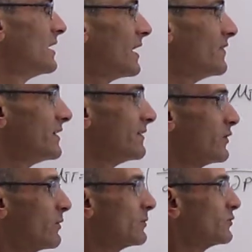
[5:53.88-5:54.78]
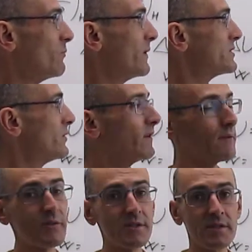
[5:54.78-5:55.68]
And then if you're able to measure the
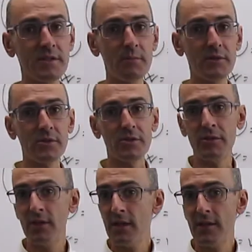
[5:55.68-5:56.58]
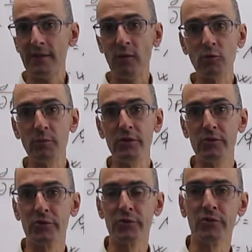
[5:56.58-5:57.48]
difference in temperature, that would be
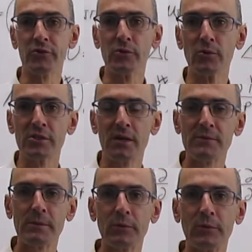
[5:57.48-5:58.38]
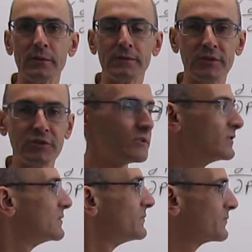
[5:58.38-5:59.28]
your, your Joule-Thomson
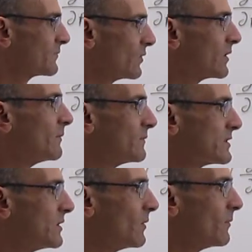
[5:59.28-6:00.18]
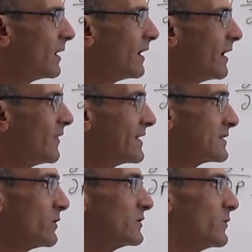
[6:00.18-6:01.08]
coefficient. Okay, so uh, that's
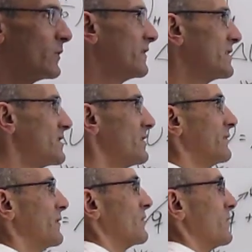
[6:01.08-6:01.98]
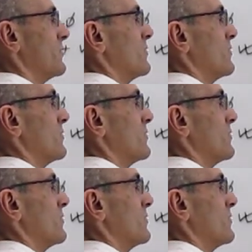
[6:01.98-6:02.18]
a way to do it. This is not difficult to do.